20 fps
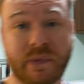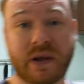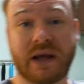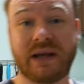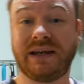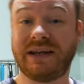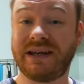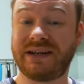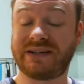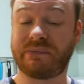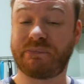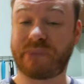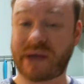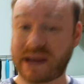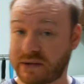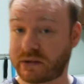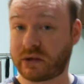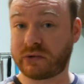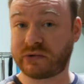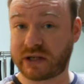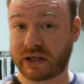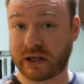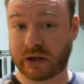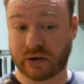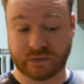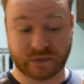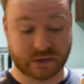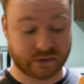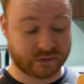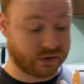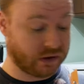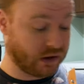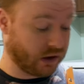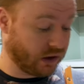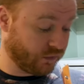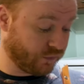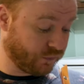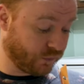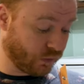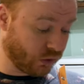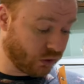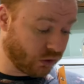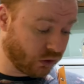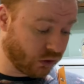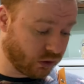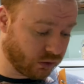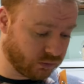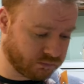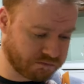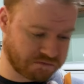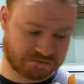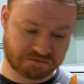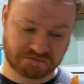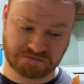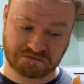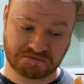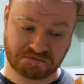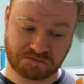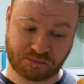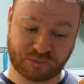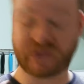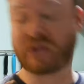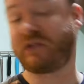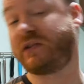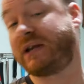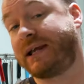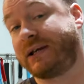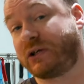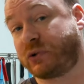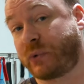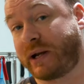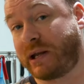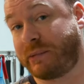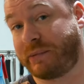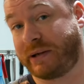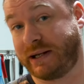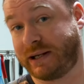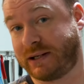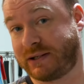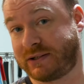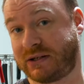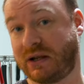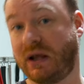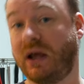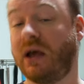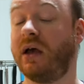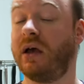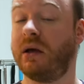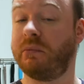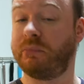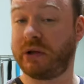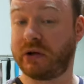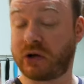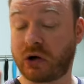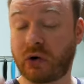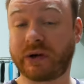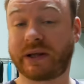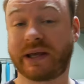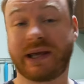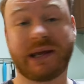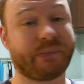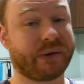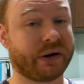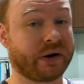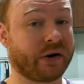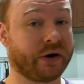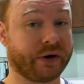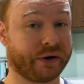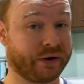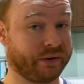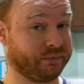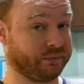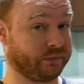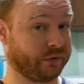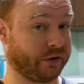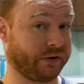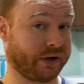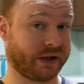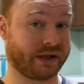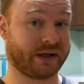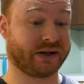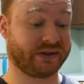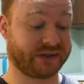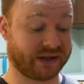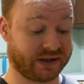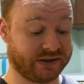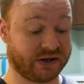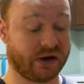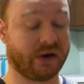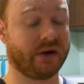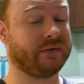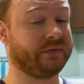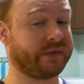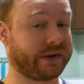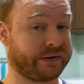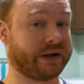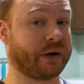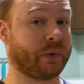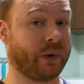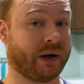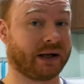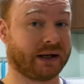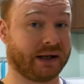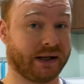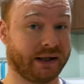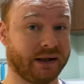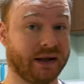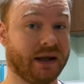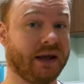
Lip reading: And you need to bake those in the oven for 15-20 minutes. But you've got to keep an eye on them, all right? Because they turn very quickly.